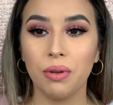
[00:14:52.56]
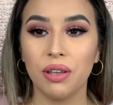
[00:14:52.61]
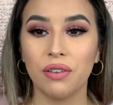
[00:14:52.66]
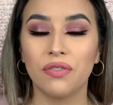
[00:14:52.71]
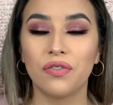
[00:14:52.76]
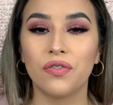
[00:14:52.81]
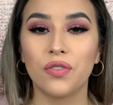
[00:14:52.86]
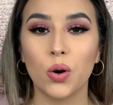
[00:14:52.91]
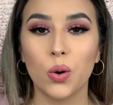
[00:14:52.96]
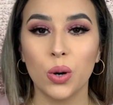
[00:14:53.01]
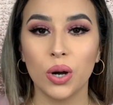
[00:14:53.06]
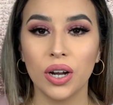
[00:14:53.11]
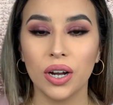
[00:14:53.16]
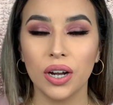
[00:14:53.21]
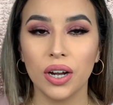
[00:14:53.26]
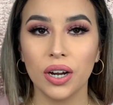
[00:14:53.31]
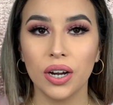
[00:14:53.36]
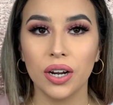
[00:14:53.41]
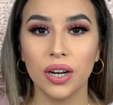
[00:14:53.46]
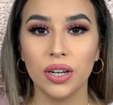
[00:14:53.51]

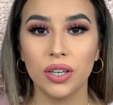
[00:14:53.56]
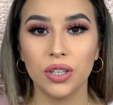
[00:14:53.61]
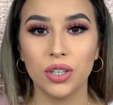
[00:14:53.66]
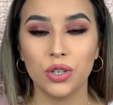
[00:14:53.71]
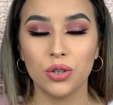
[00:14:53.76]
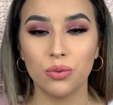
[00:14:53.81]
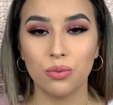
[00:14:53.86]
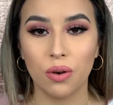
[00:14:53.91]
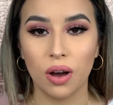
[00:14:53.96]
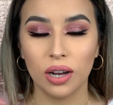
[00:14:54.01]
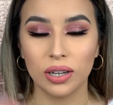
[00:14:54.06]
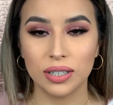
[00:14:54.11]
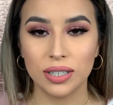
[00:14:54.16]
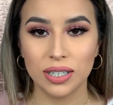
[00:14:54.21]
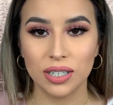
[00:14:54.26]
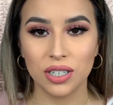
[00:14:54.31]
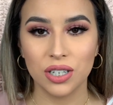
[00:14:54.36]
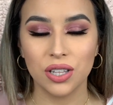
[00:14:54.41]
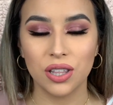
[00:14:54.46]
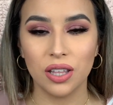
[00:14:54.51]
Before you walked
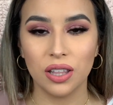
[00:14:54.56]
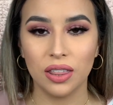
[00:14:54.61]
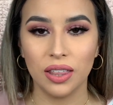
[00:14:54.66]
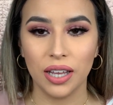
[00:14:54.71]
into the